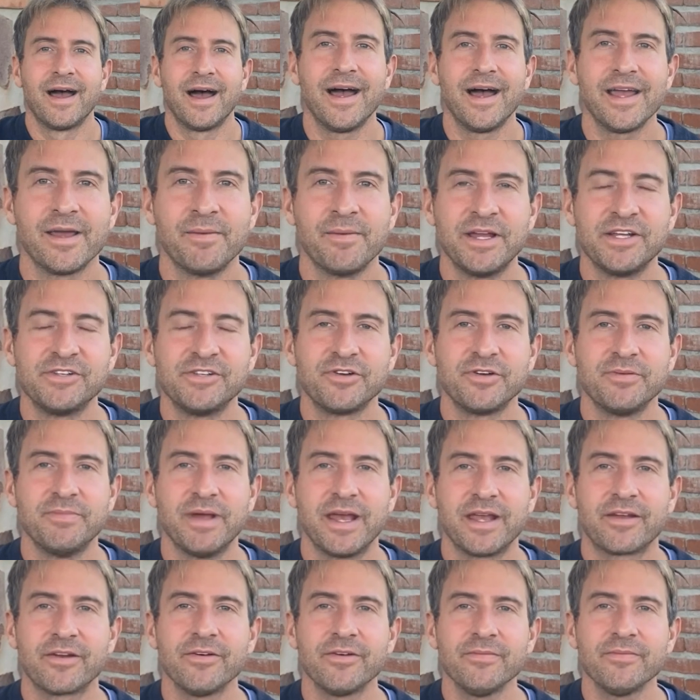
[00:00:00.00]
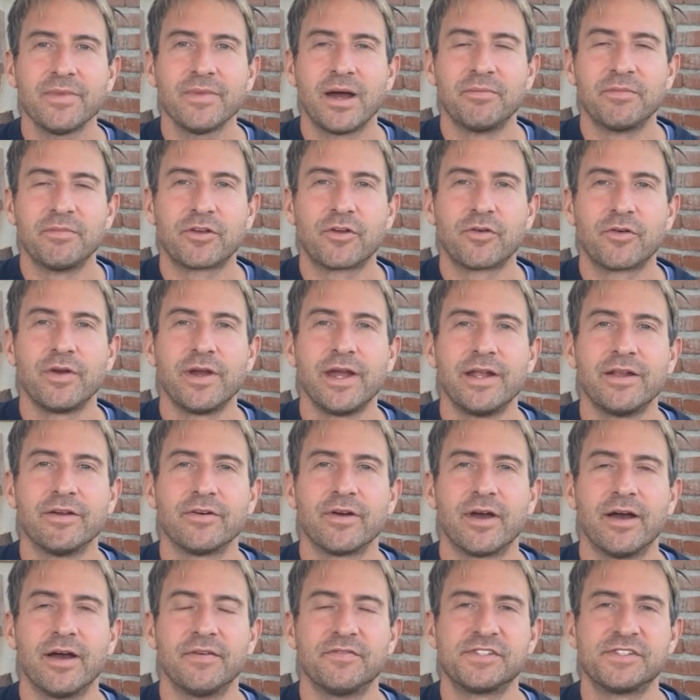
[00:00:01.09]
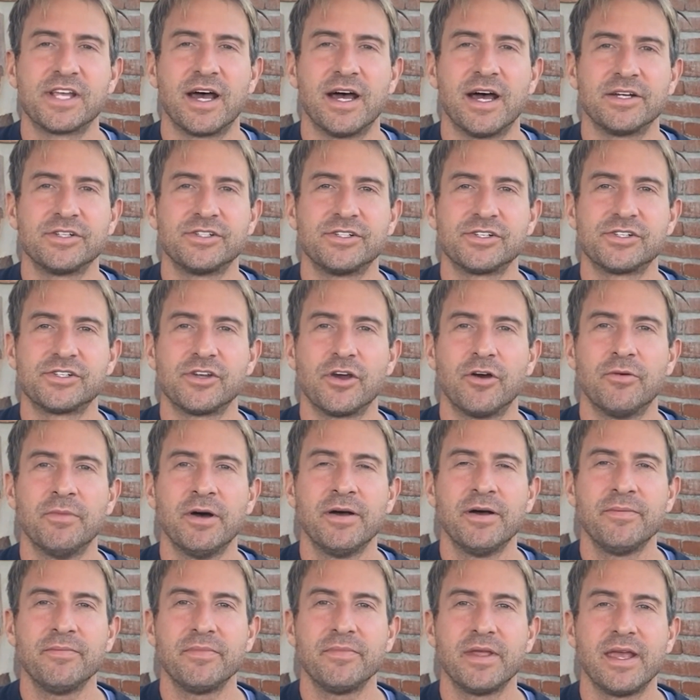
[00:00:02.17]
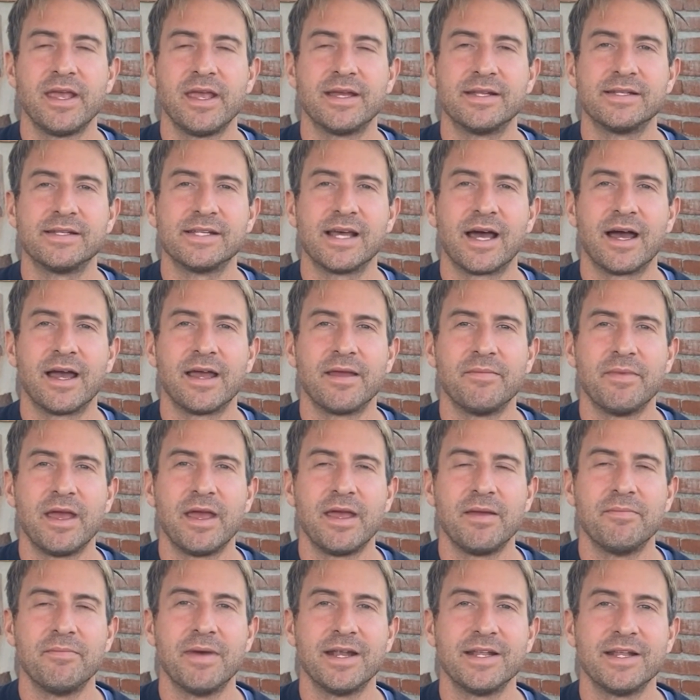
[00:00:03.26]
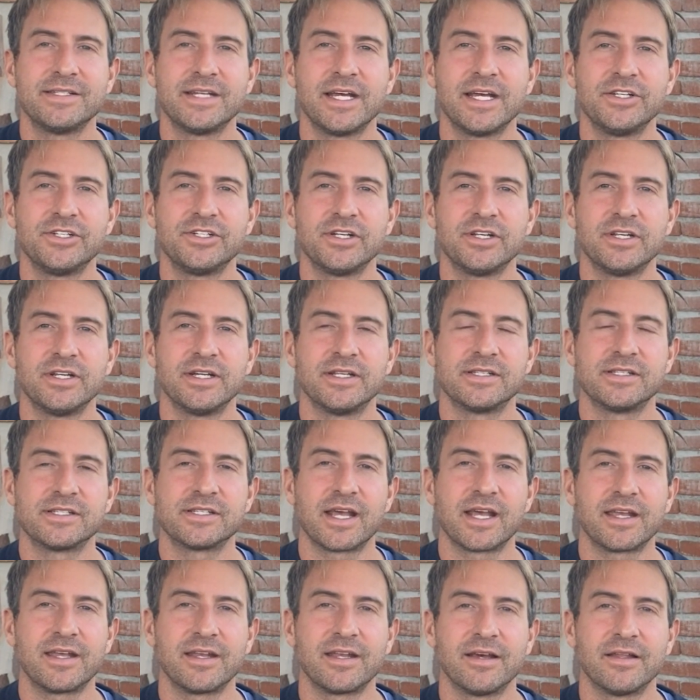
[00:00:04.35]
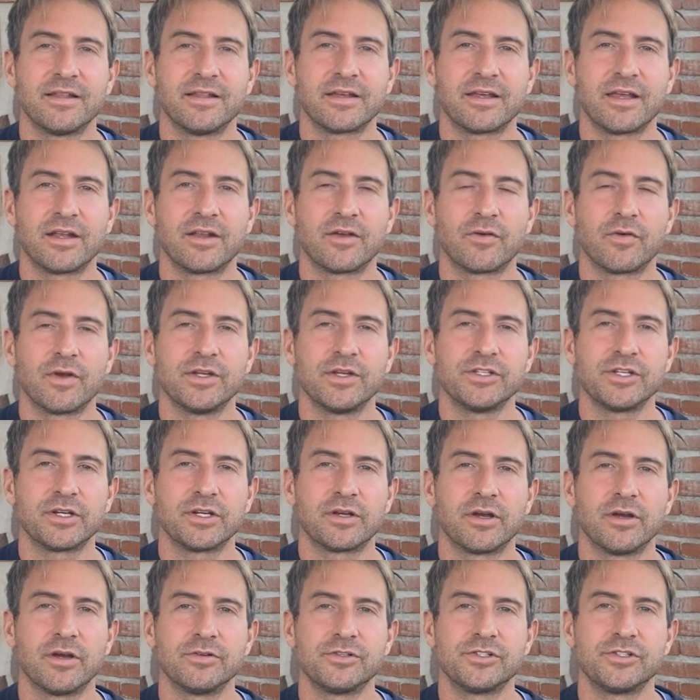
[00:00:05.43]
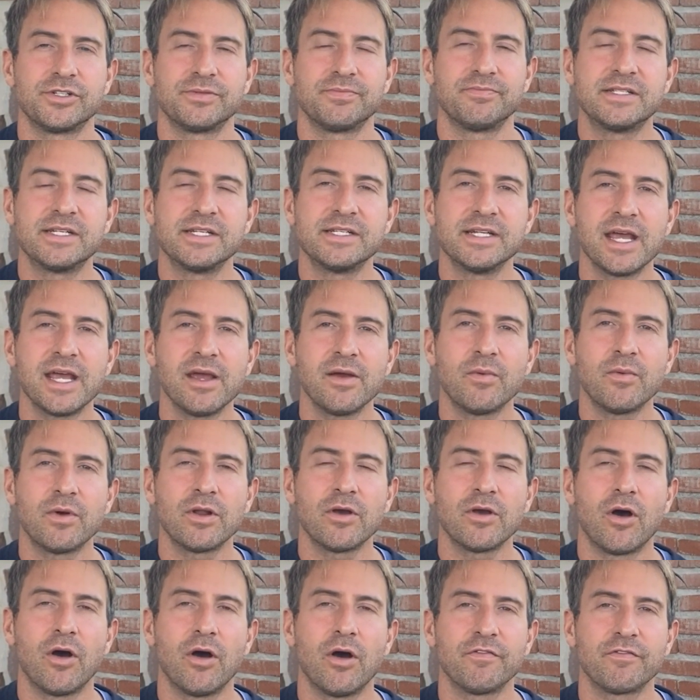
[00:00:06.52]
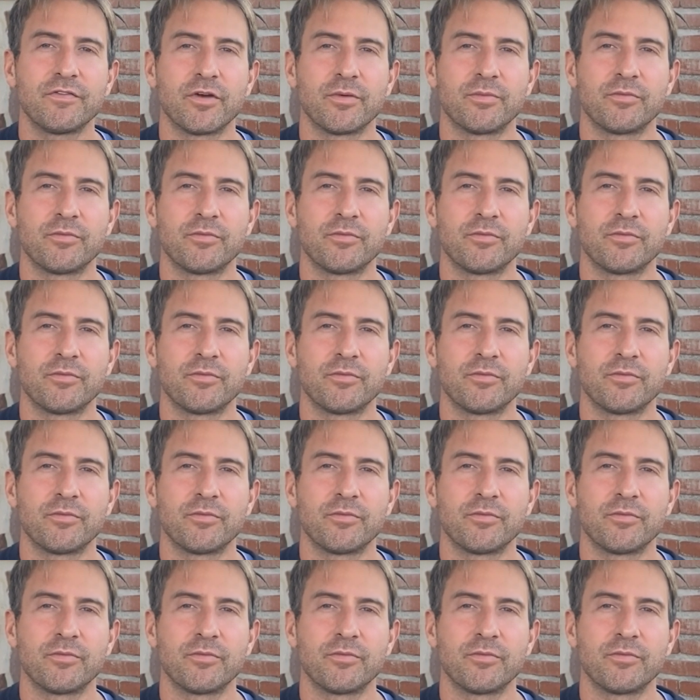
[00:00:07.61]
Hi, I'm Adrian Baker. I'm the creator of Sahaja Soma, and I'm a meditation and psychedelic integration coach. Today, I want to offer a